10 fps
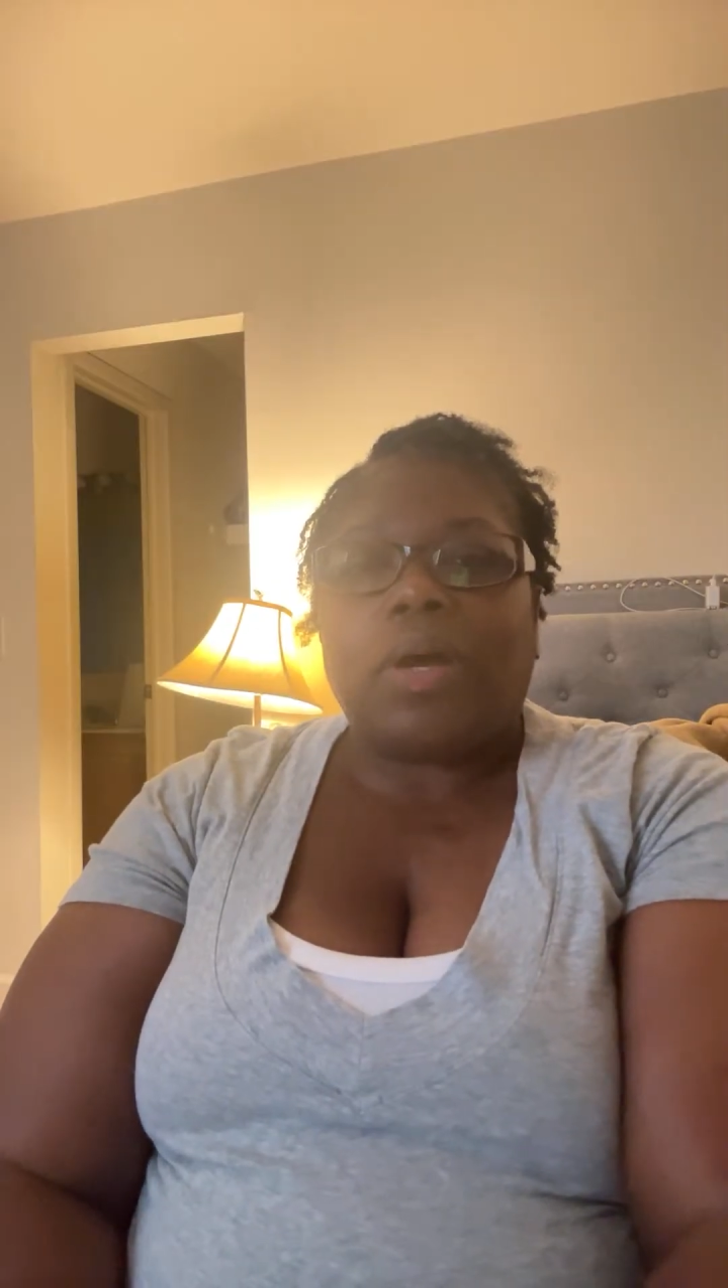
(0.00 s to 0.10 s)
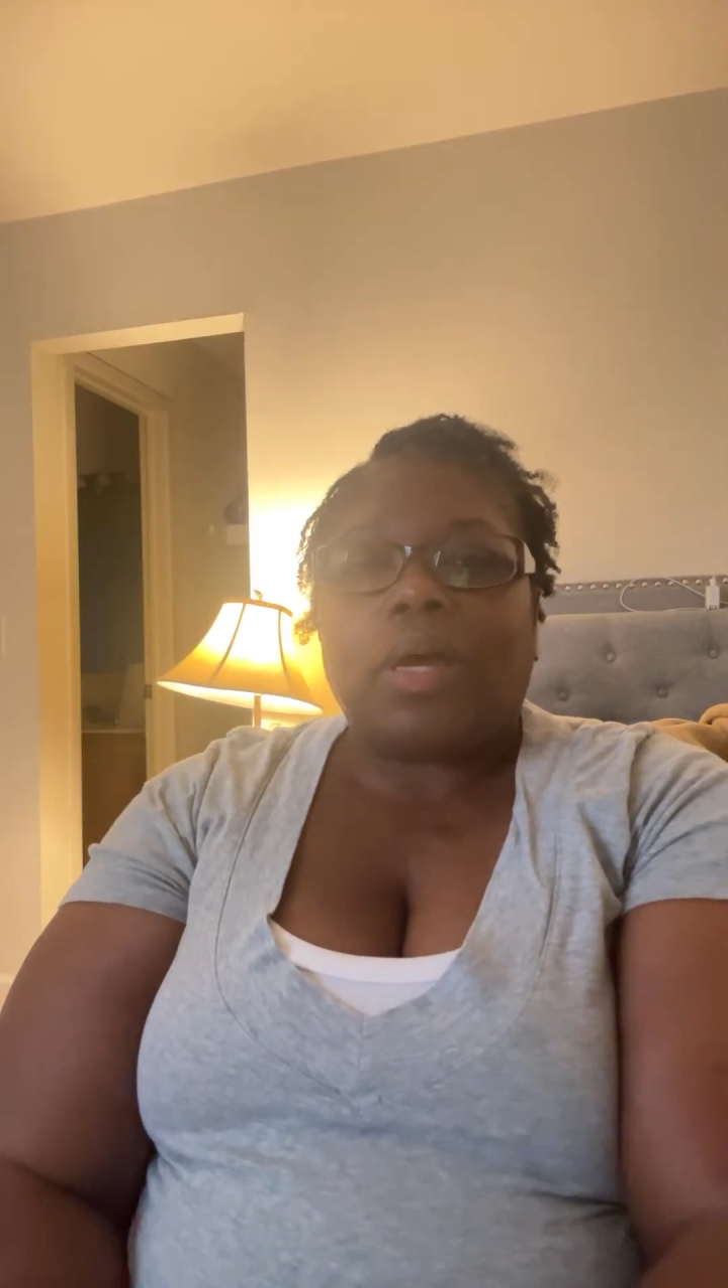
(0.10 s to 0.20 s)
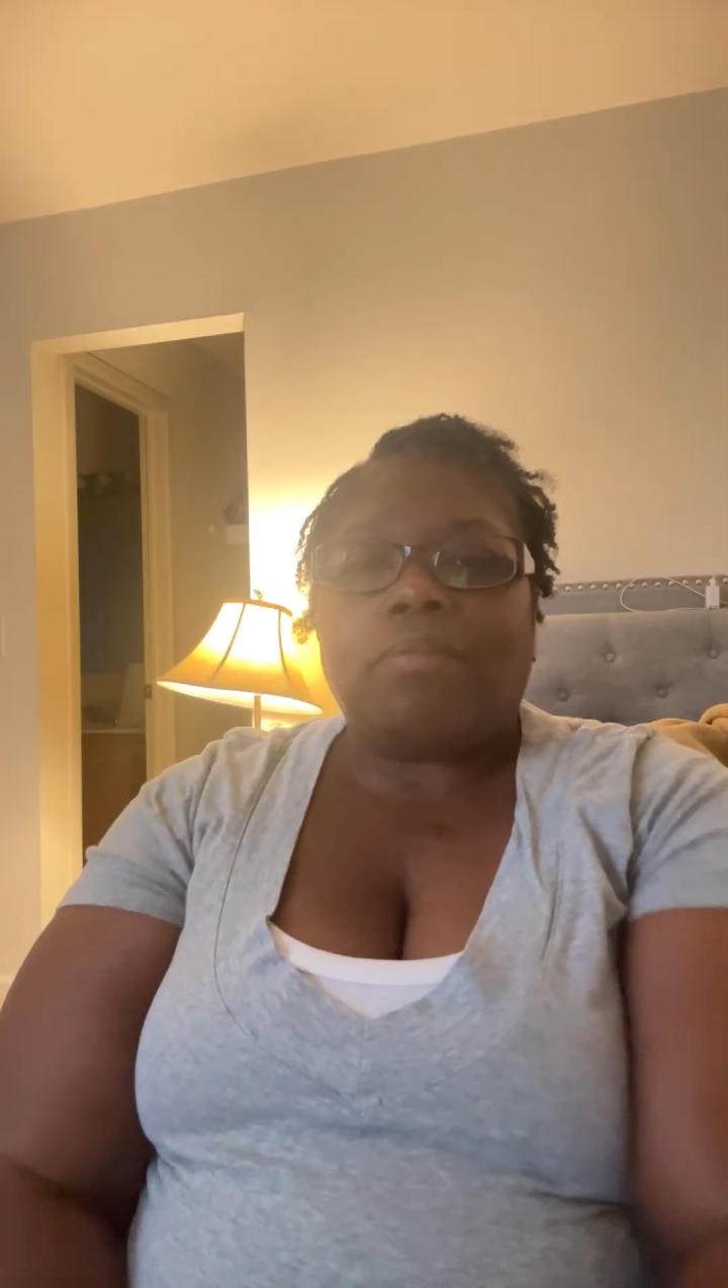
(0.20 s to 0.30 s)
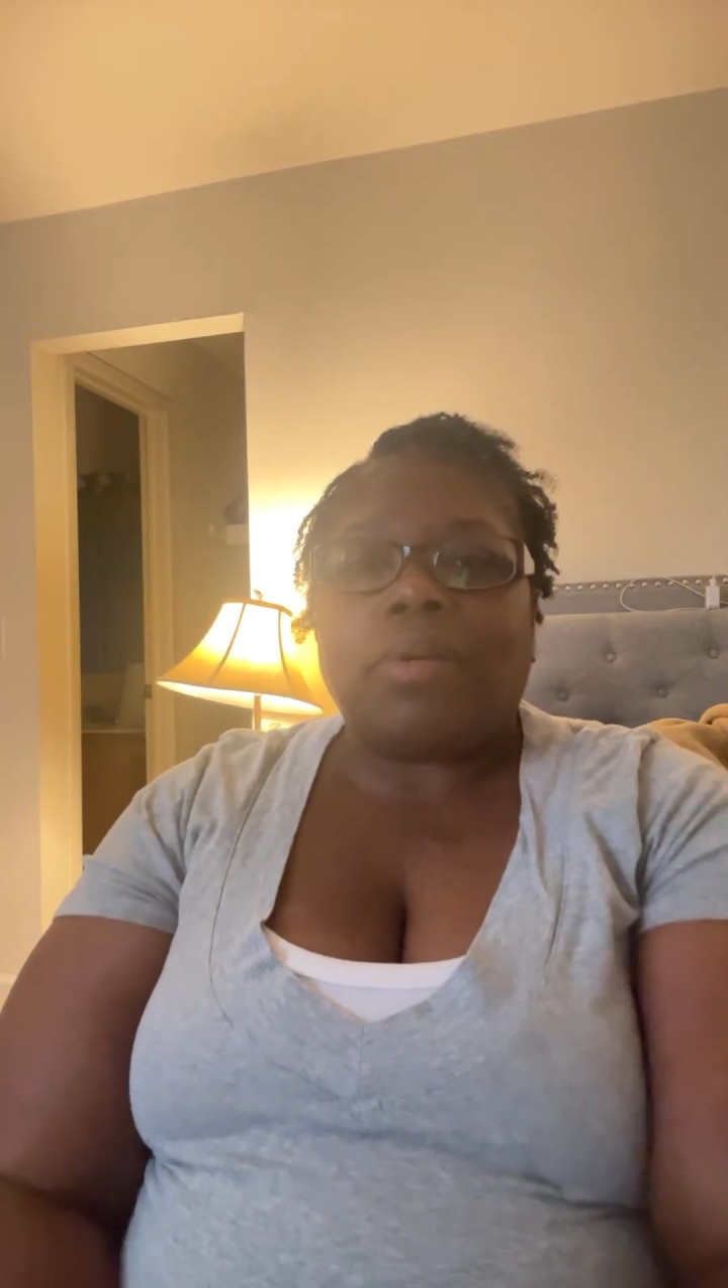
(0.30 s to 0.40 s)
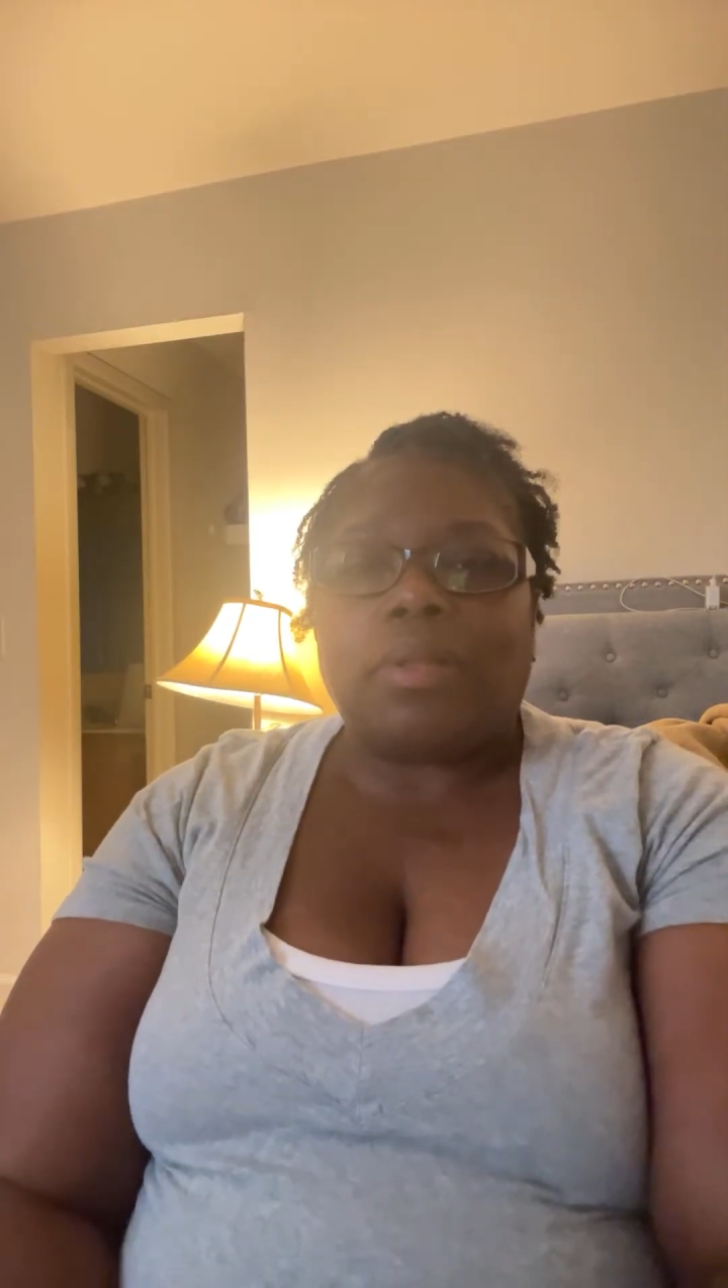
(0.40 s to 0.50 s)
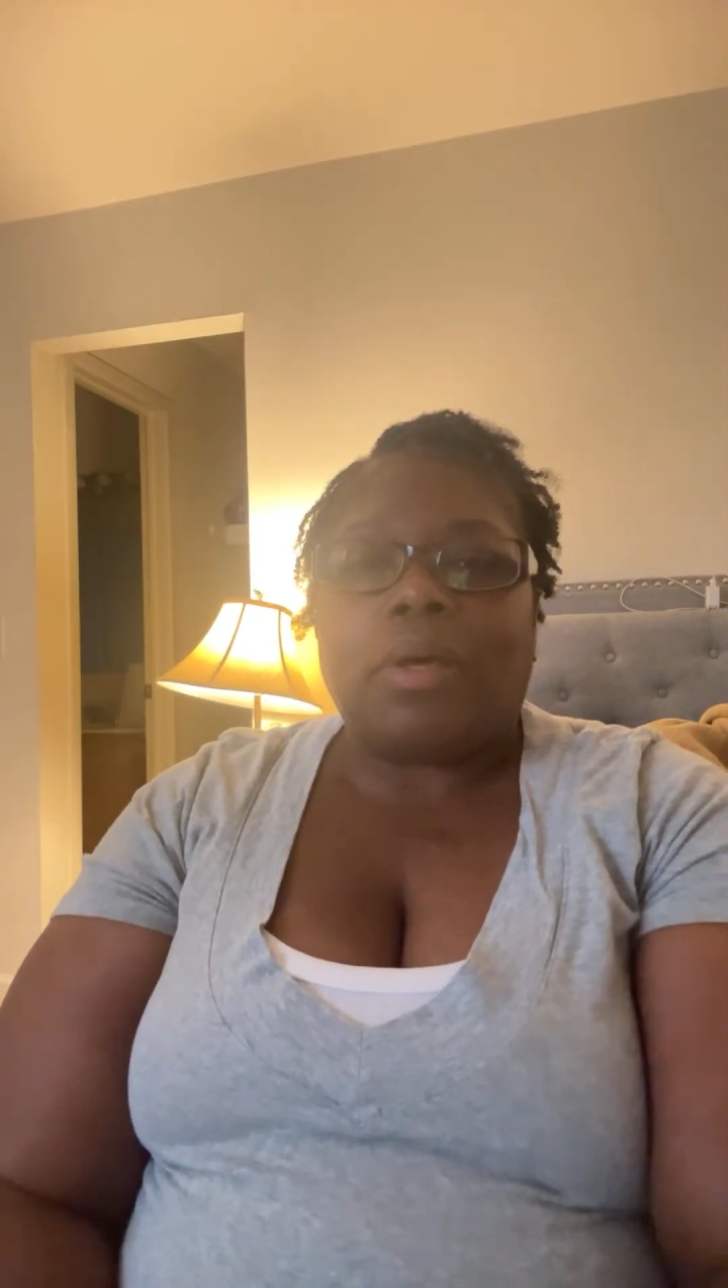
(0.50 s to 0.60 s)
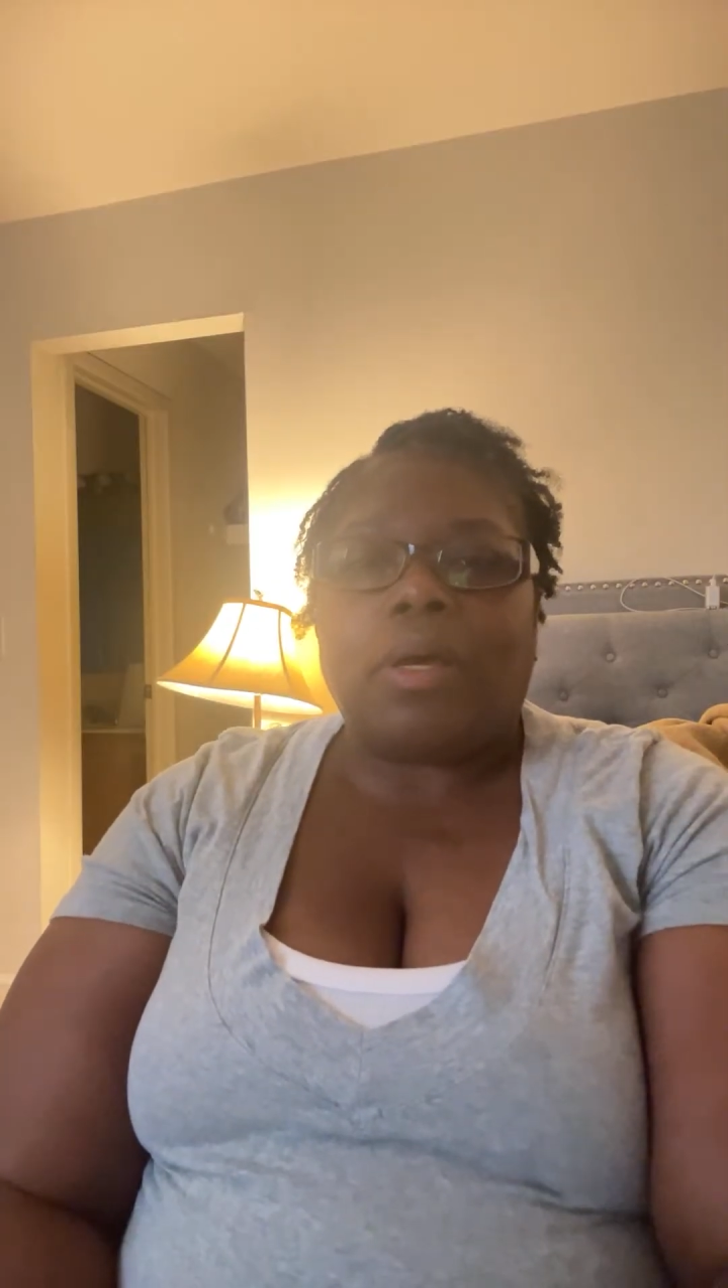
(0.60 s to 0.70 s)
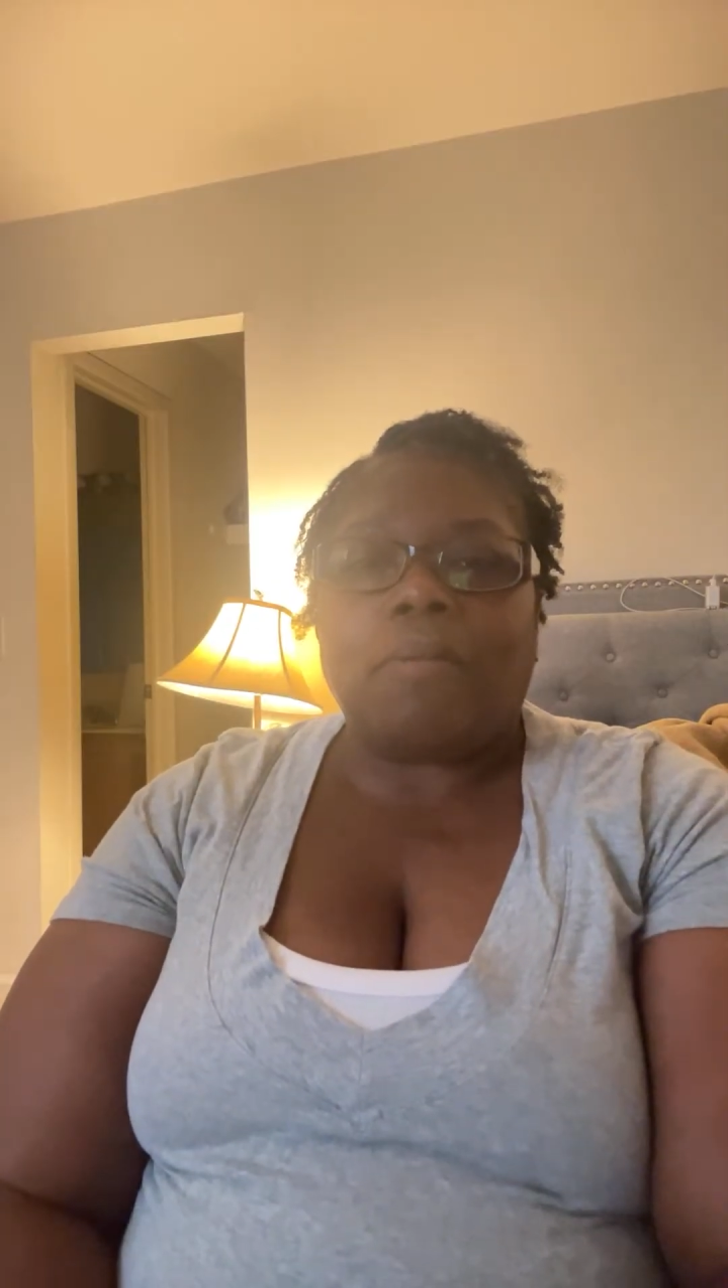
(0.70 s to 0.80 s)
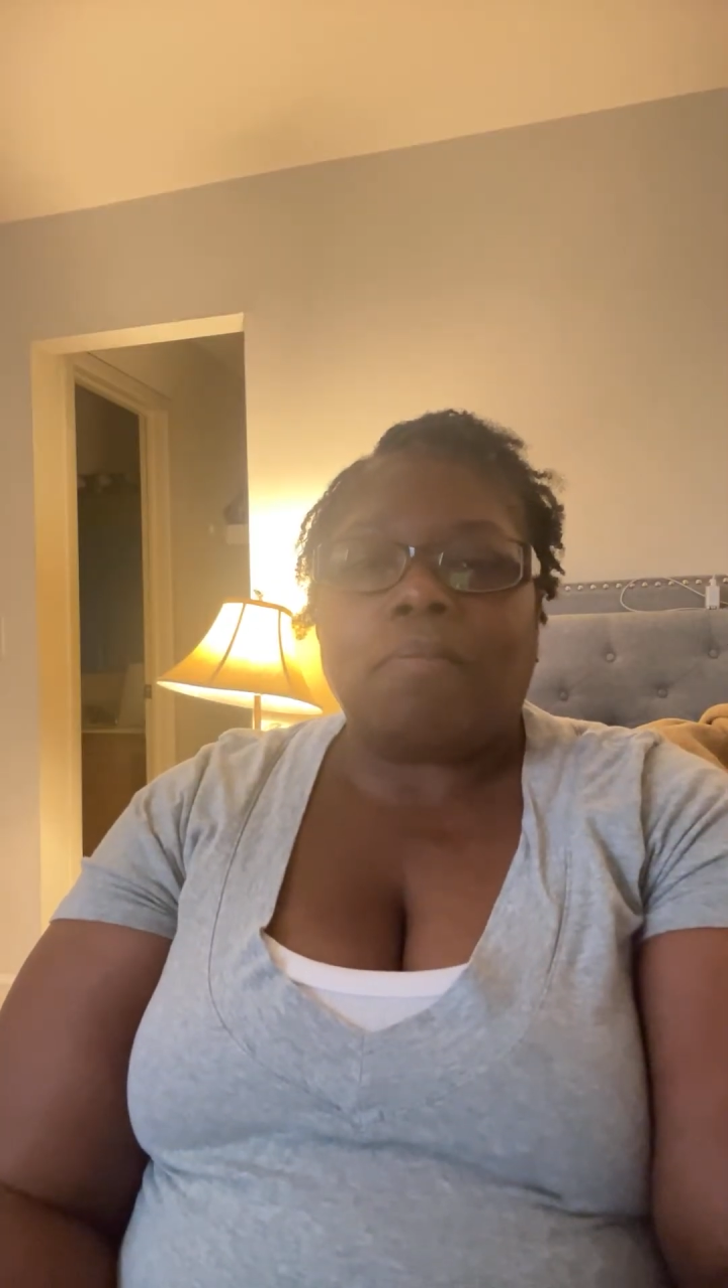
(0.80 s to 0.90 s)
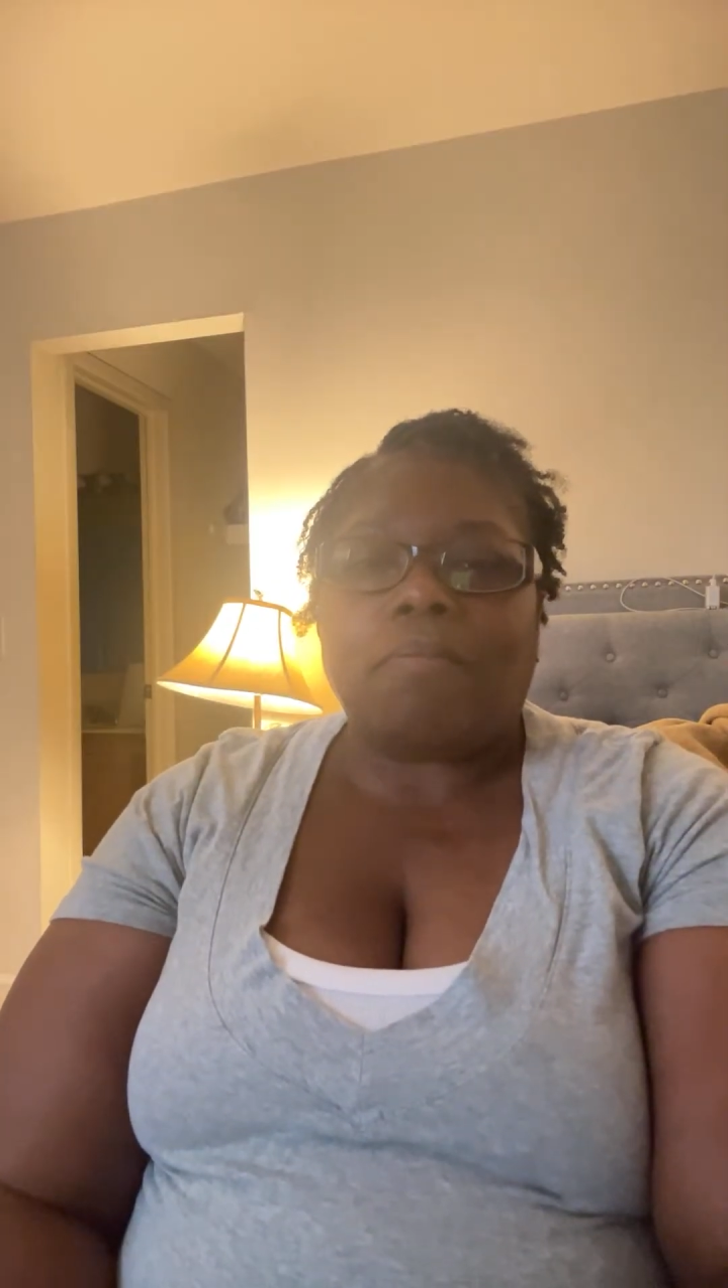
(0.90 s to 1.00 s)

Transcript: happy that.